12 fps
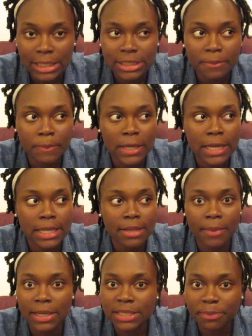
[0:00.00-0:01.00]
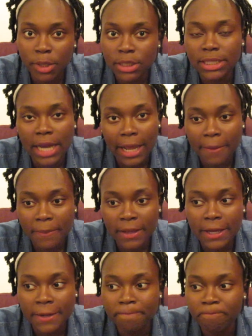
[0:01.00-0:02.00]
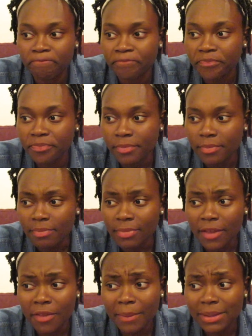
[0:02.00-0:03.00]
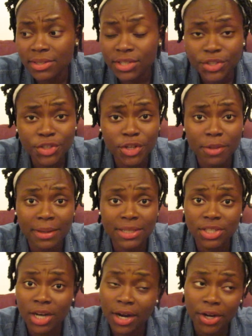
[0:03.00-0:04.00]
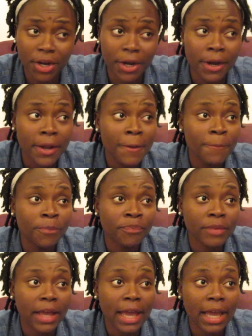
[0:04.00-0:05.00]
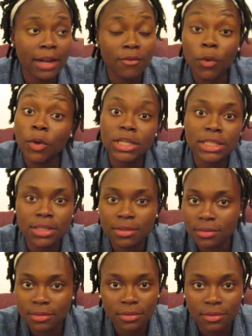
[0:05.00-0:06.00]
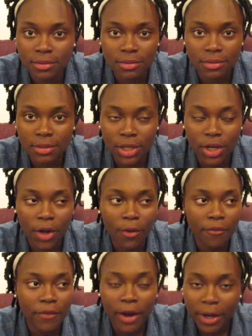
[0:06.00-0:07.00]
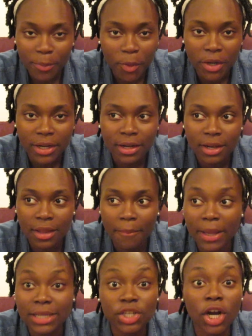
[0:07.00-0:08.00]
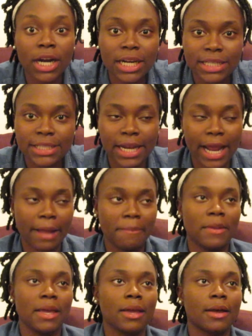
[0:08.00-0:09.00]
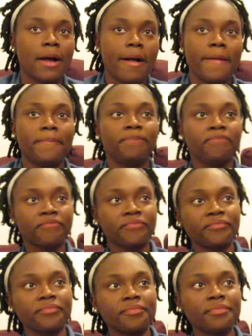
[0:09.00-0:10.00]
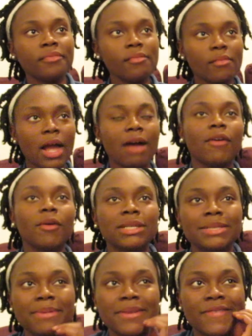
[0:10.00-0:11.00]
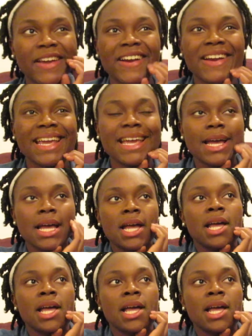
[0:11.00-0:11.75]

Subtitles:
to be the best person I can be, the best sister, the best daughter, and of course, you know, very important, the best artist that I can be. I've always been very